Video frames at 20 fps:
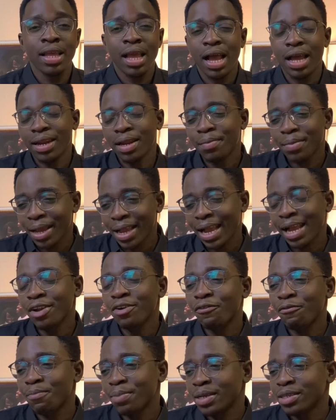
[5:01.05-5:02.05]
And I'm a kind
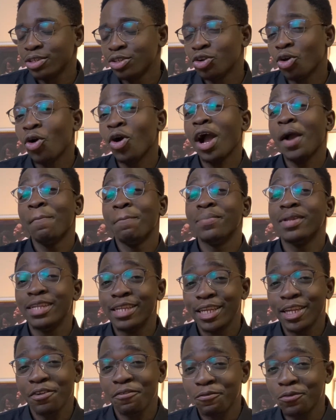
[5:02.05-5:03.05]
of person, or I
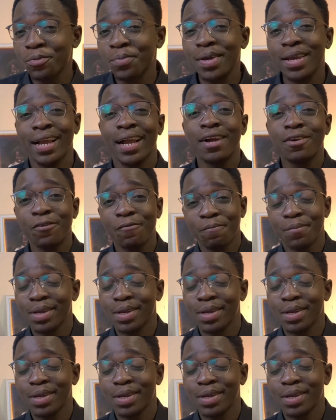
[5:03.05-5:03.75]
believe to be a kind of